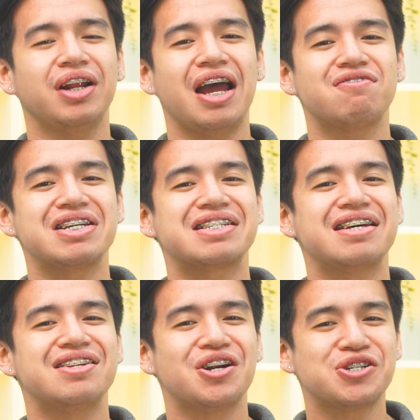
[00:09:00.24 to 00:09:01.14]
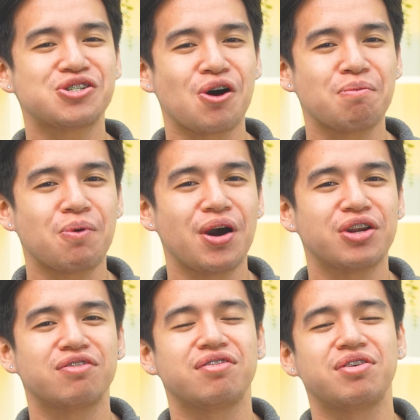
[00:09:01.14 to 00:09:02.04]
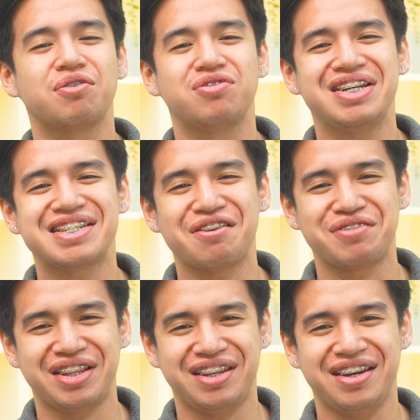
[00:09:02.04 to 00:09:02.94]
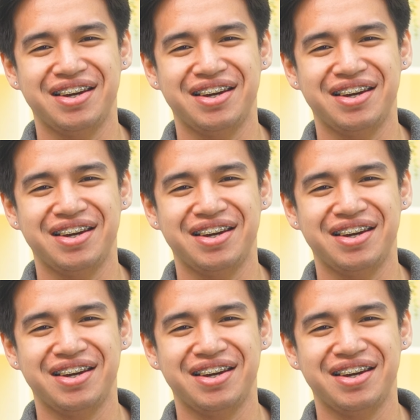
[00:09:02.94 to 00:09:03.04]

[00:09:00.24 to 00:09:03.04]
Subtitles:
life is another strong point of the Vivo V70.